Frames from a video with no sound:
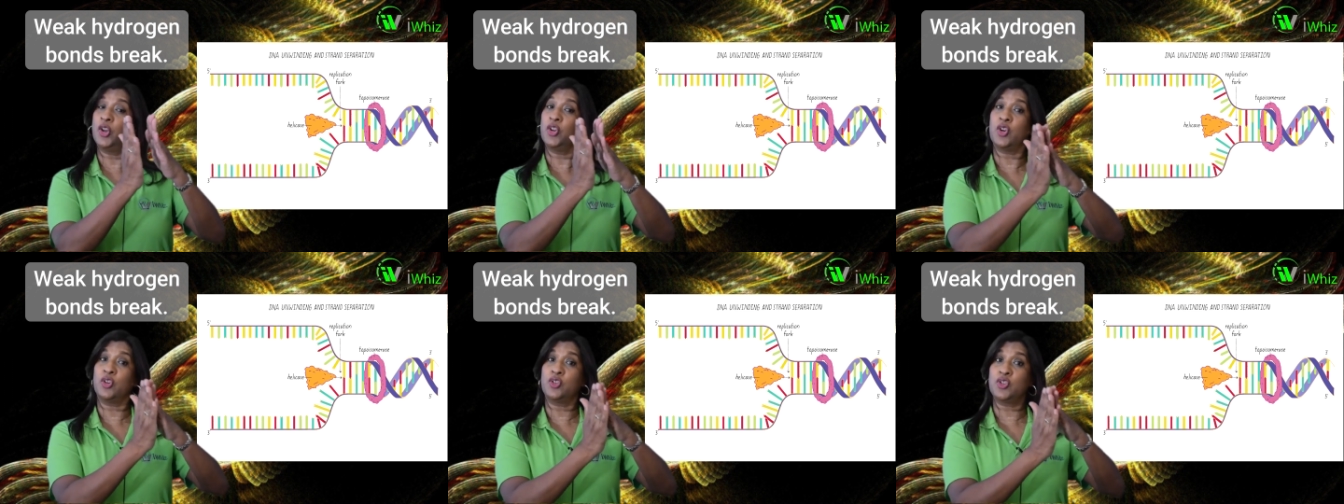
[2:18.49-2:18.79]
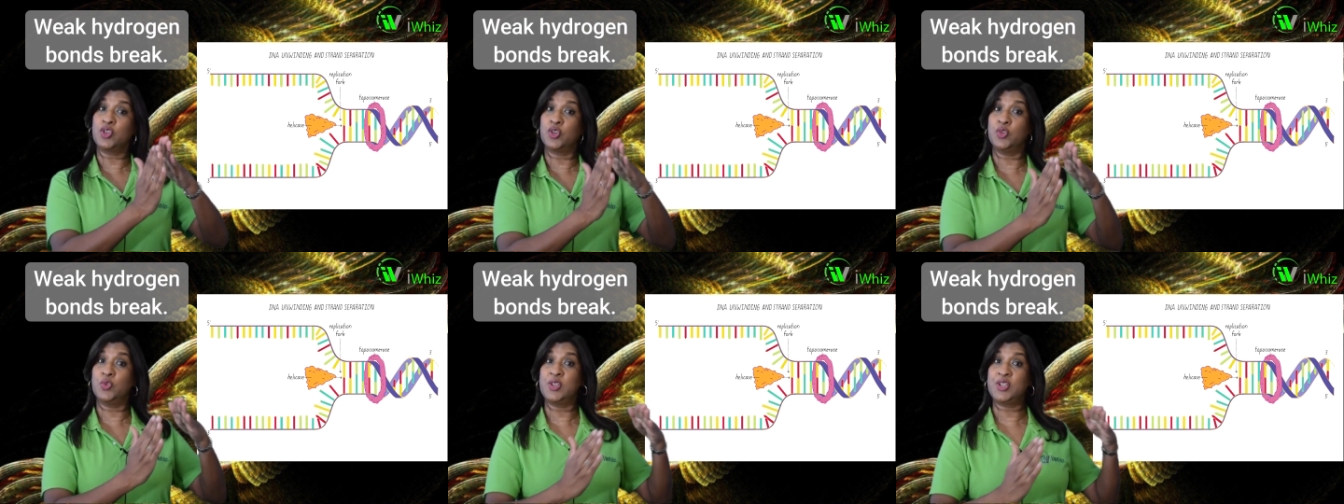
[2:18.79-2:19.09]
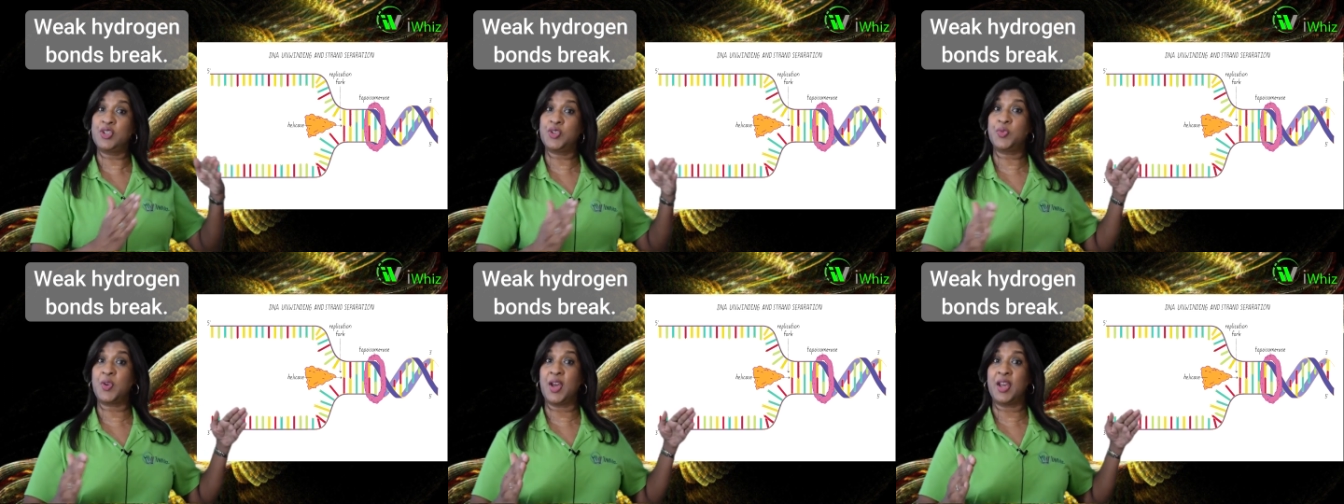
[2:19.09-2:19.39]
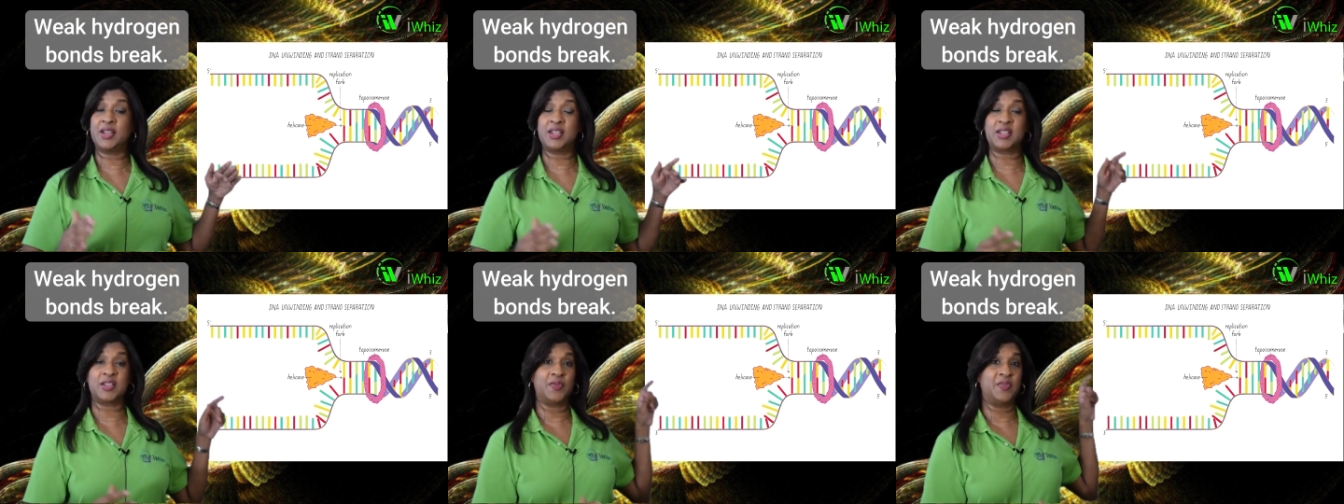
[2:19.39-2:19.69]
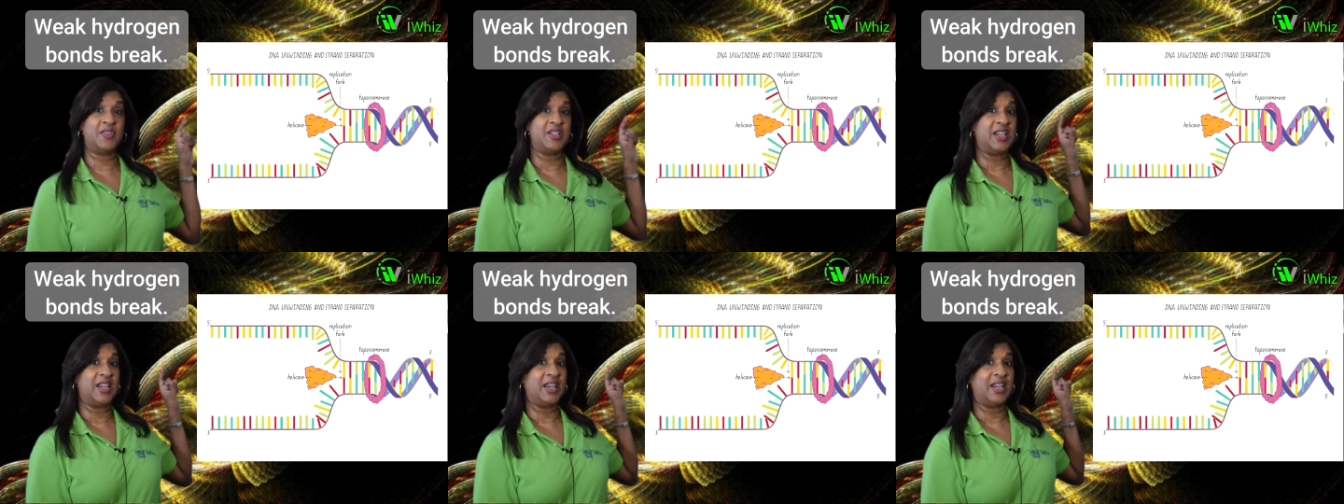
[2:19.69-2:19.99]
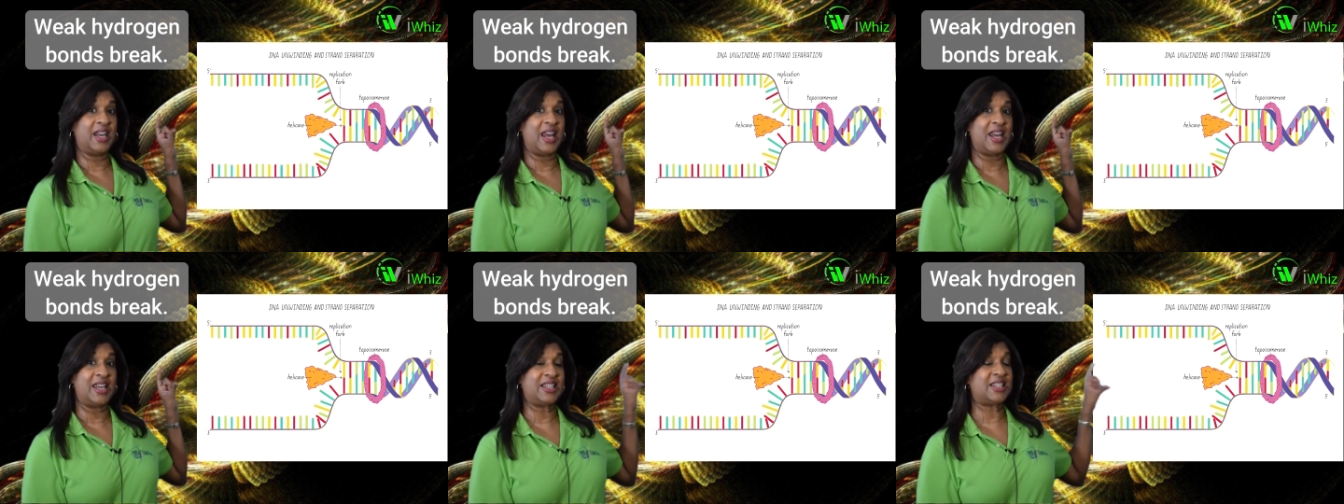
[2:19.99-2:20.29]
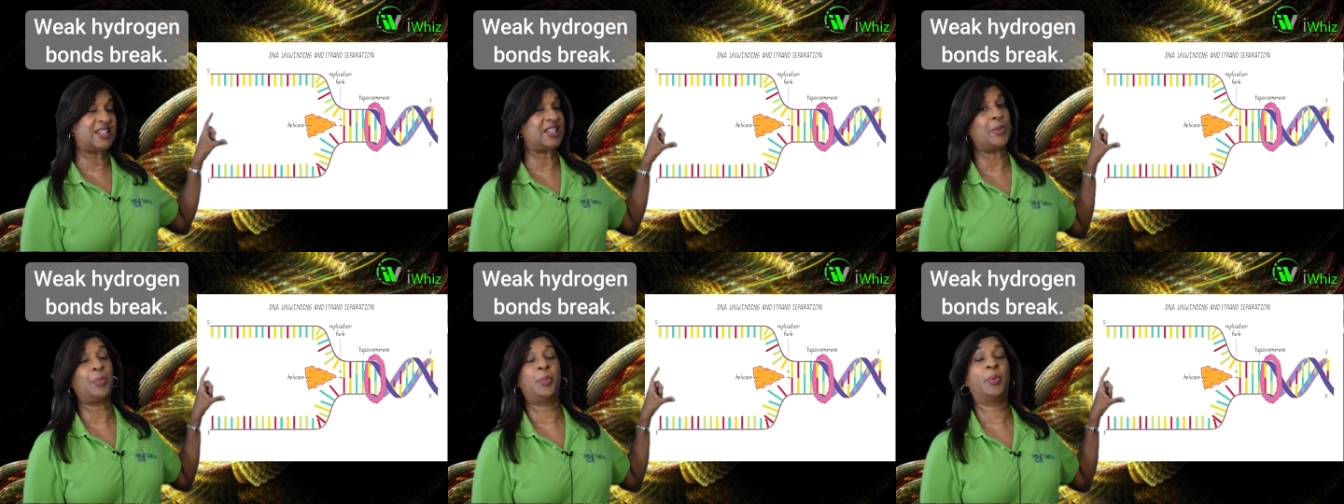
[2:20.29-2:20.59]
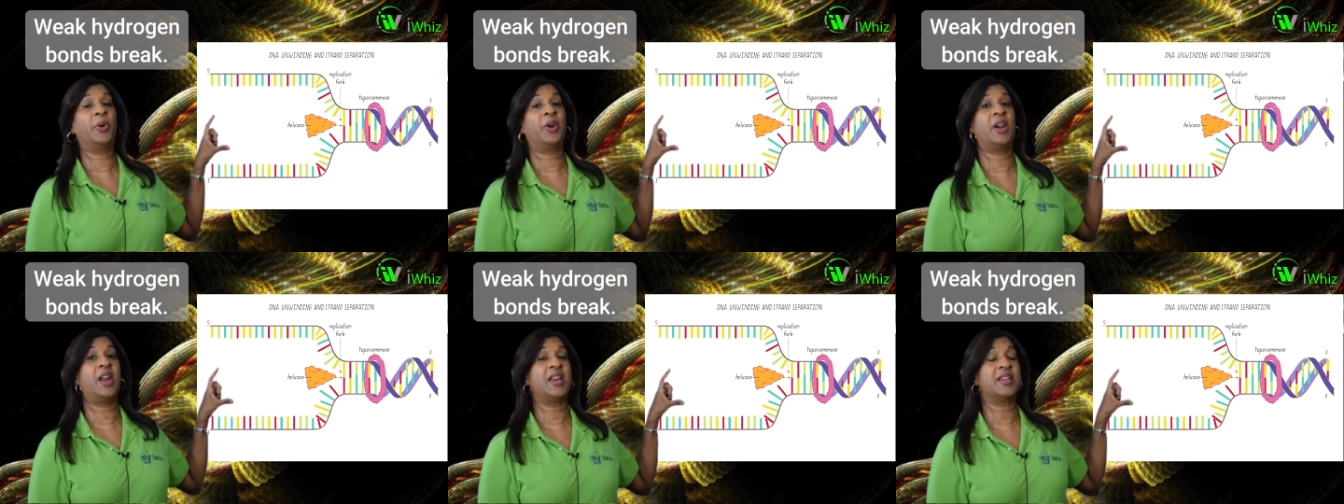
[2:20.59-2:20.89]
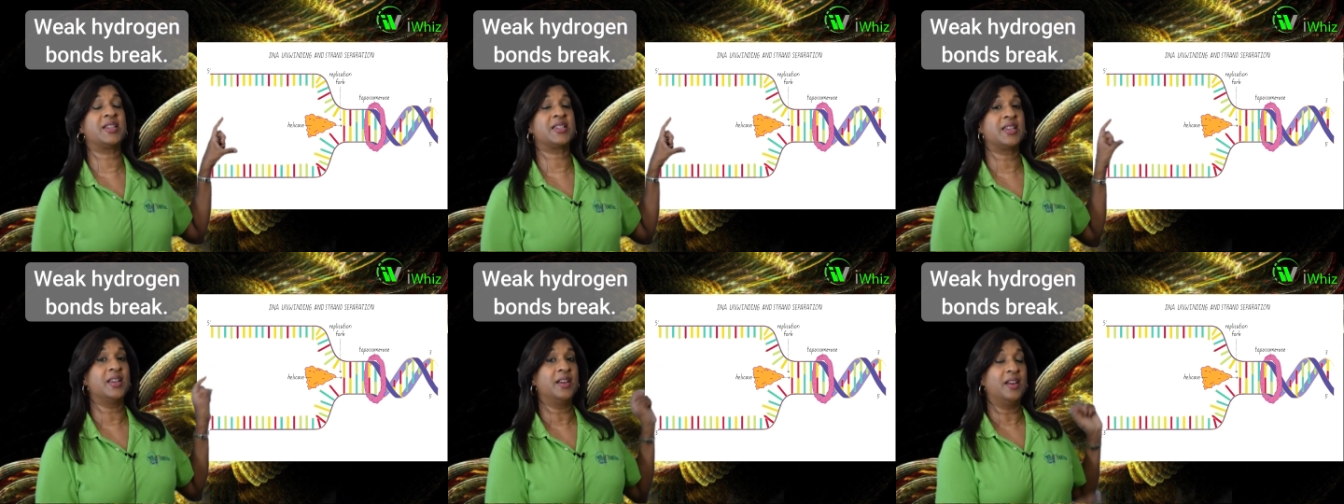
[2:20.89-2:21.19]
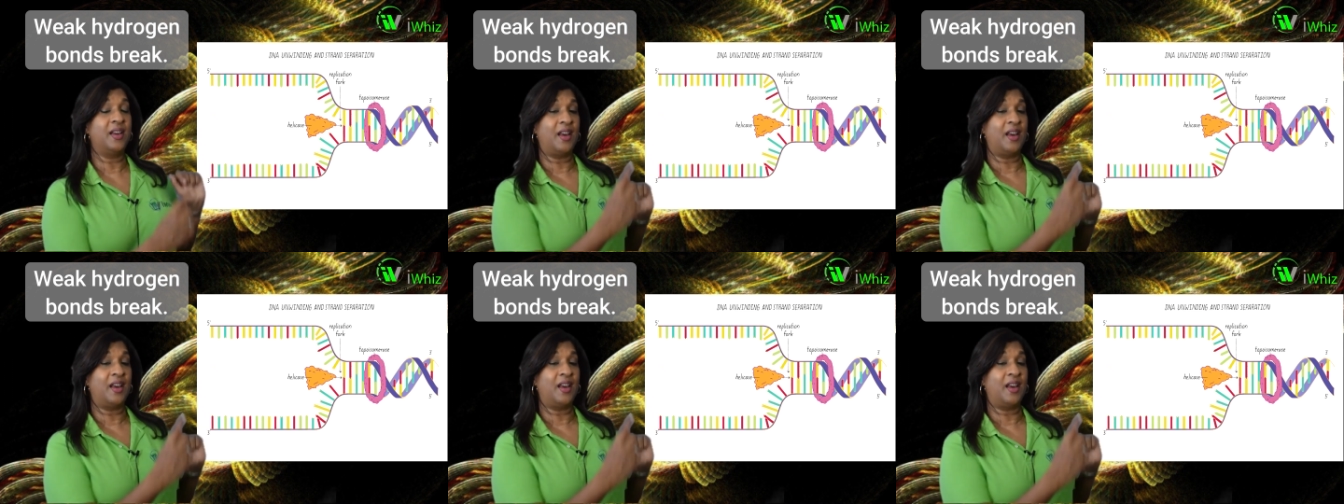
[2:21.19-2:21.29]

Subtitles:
your two strands of DNA separate.